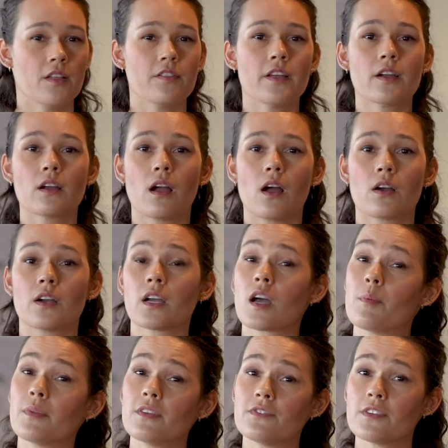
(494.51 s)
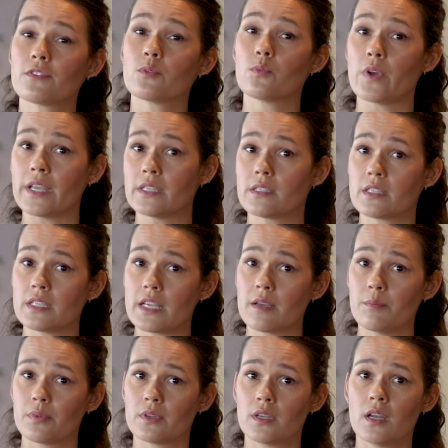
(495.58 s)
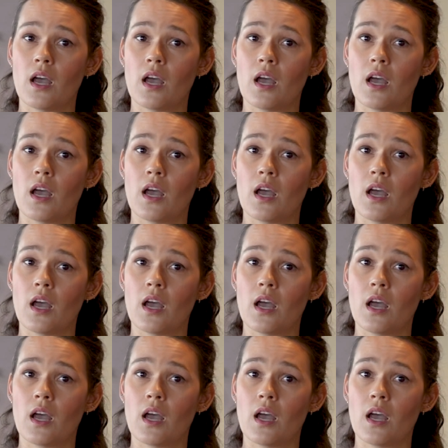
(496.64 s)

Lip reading: There are a couple of different ways to tamp,